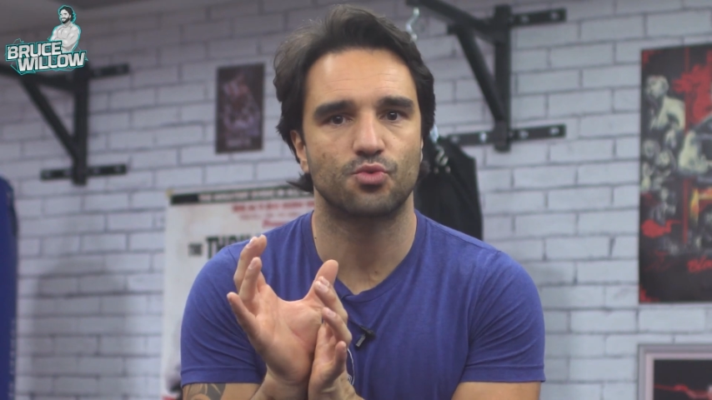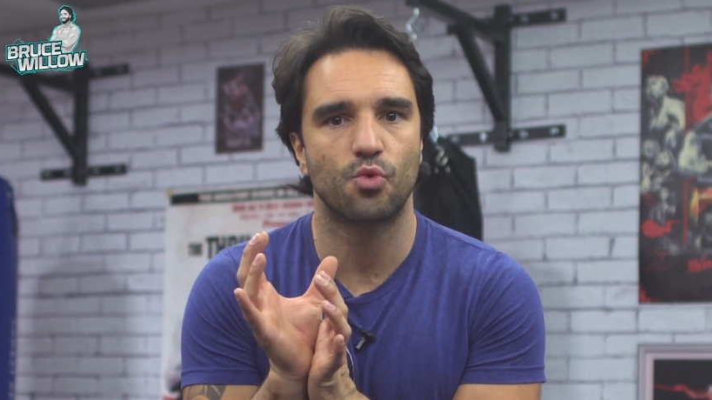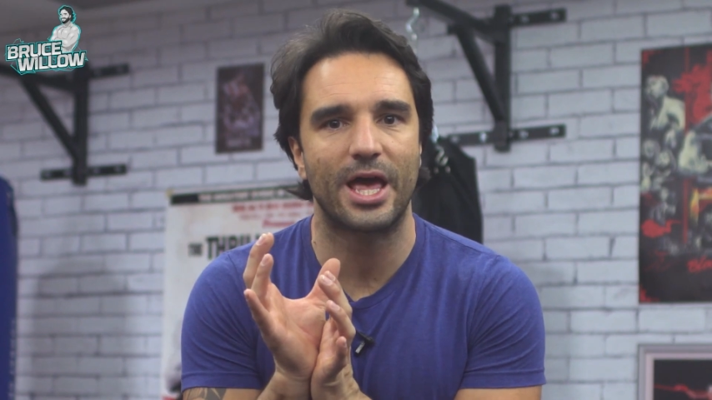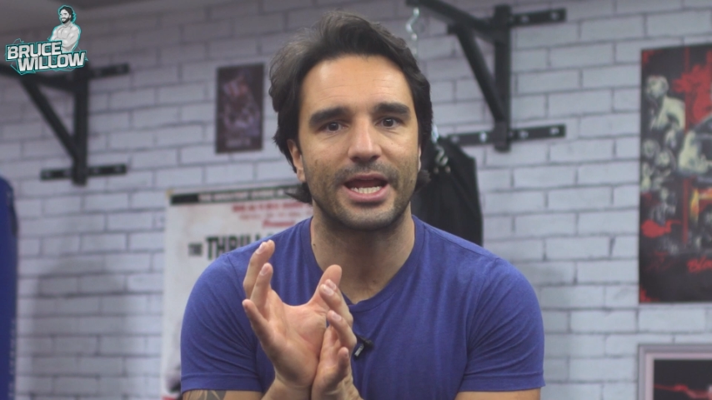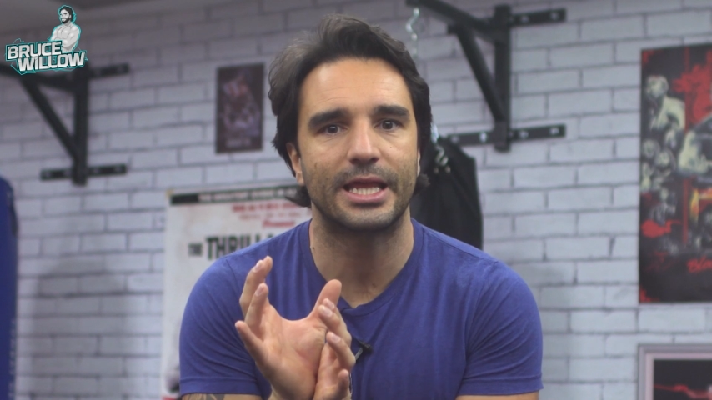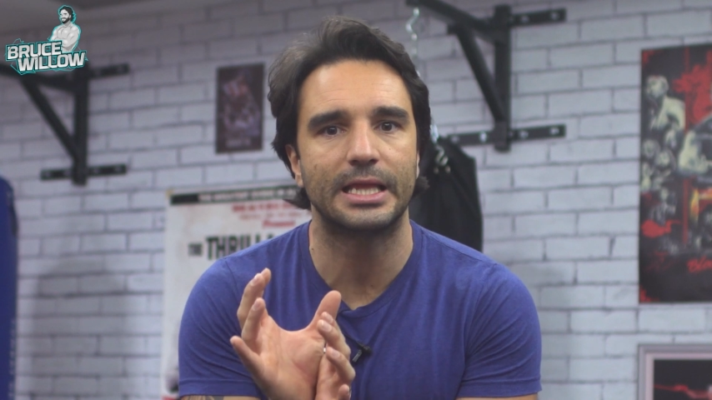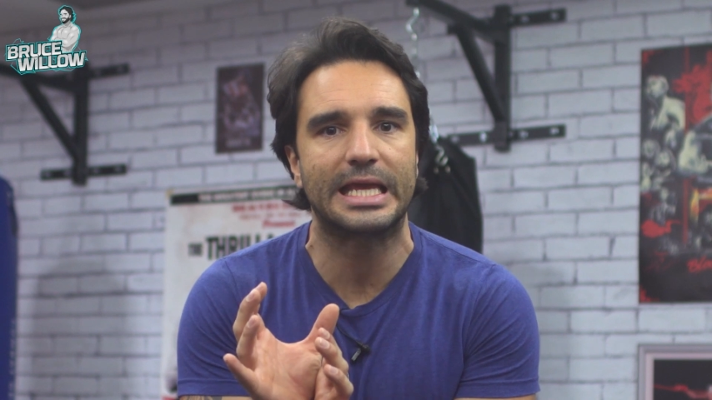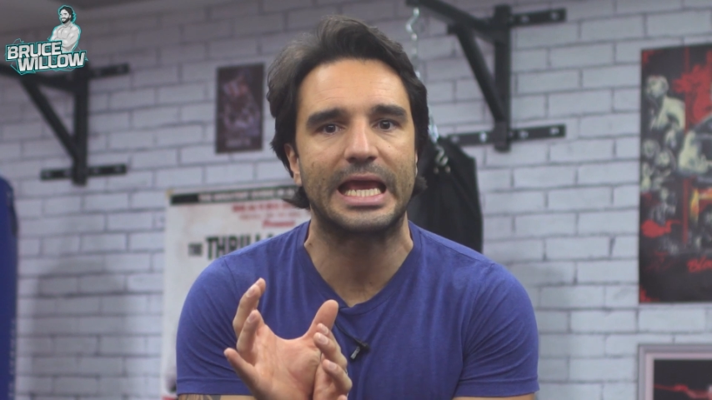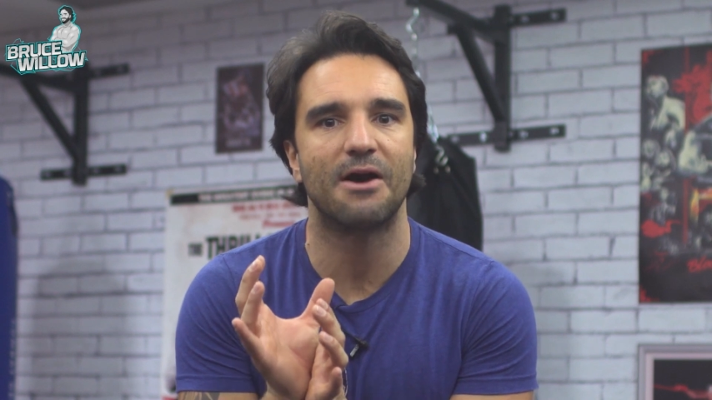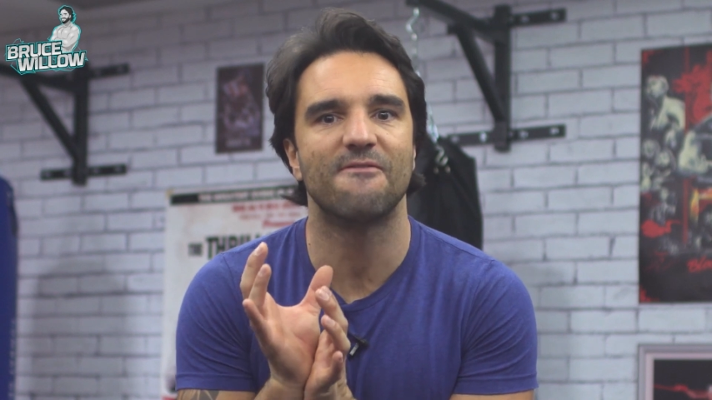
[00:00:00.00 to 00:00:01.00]

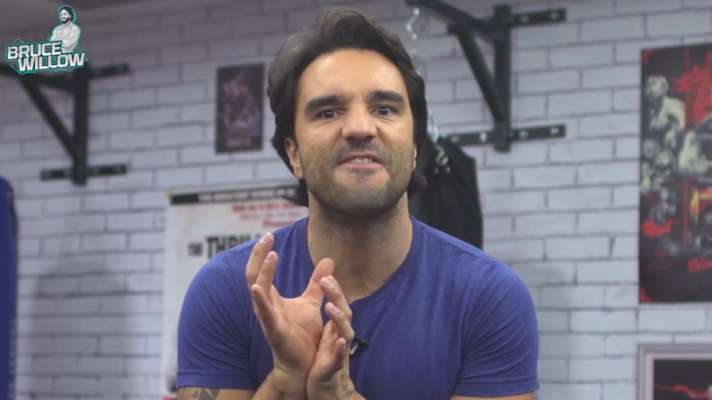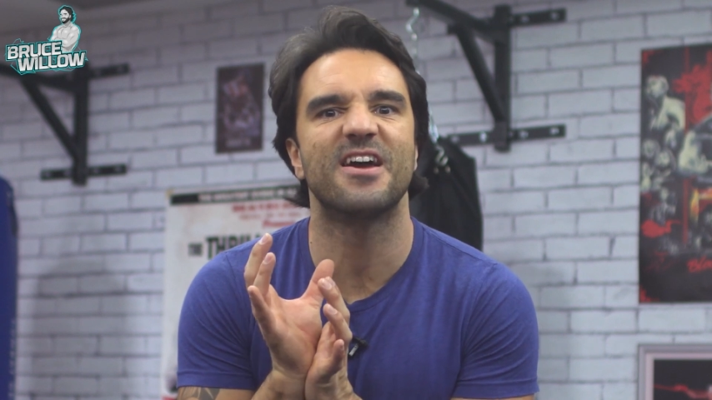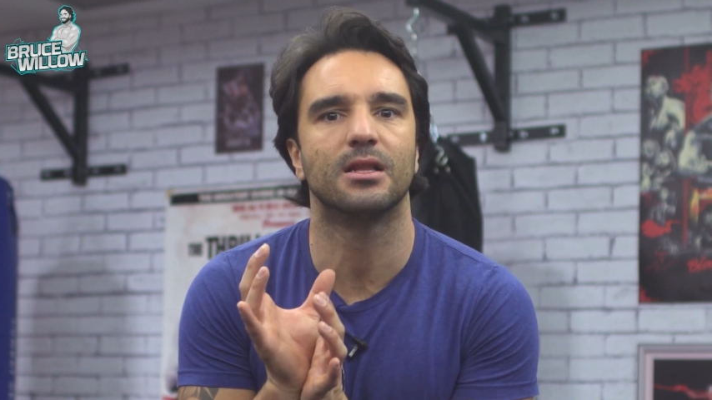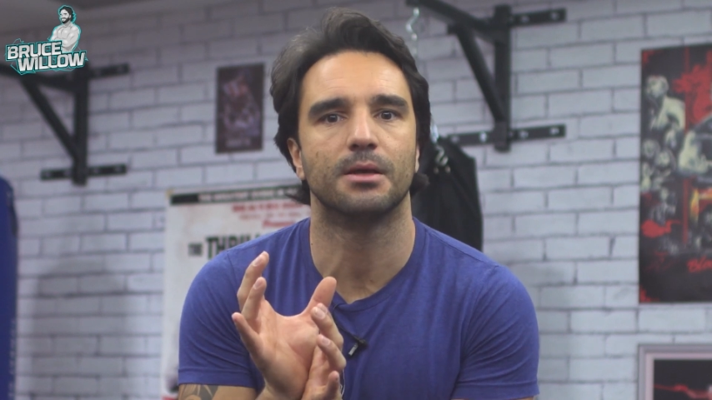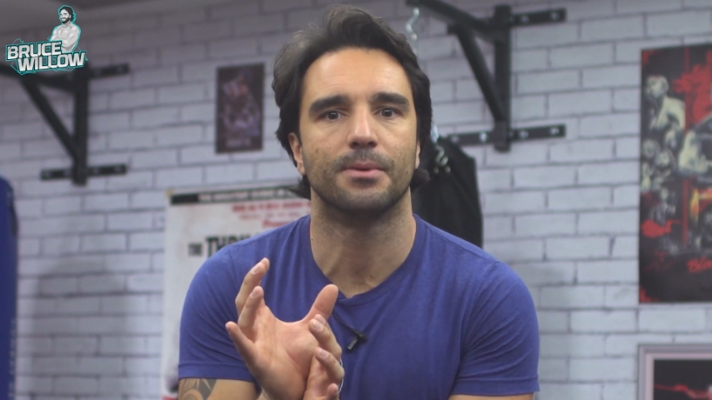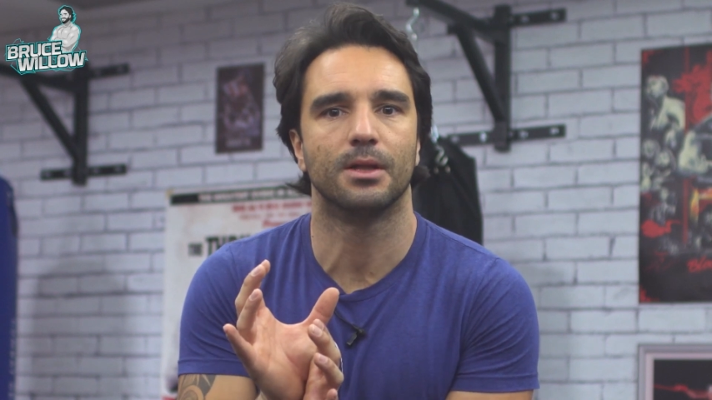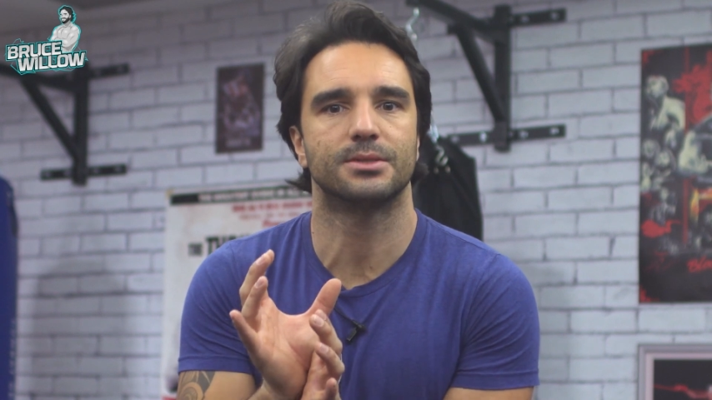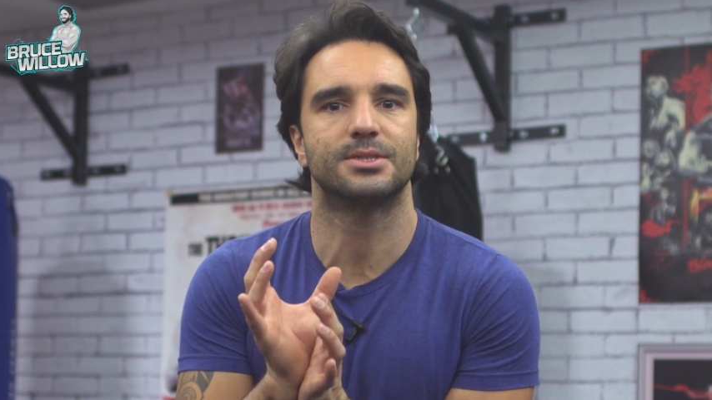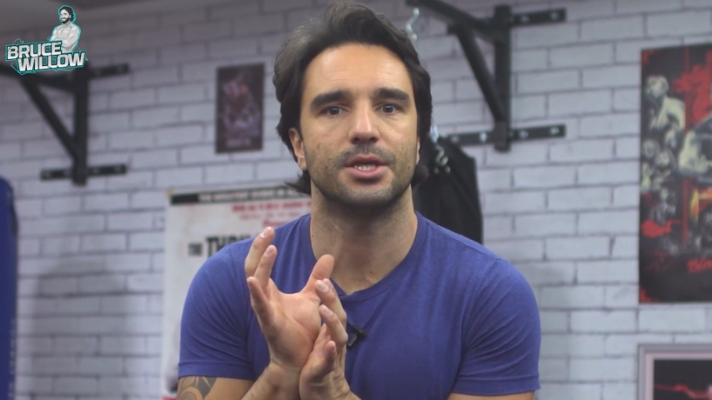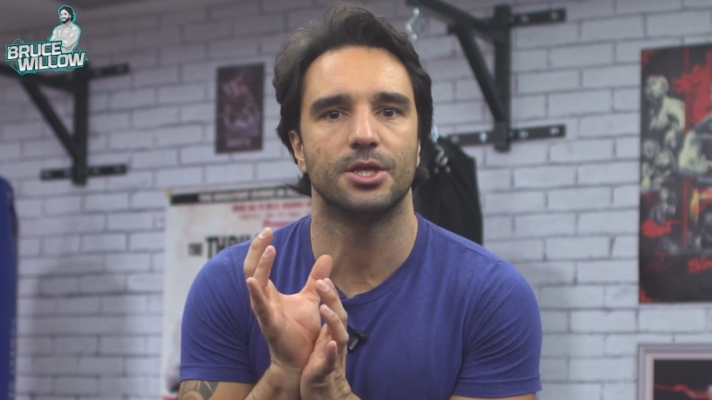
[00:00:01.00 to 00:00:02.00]
readily available to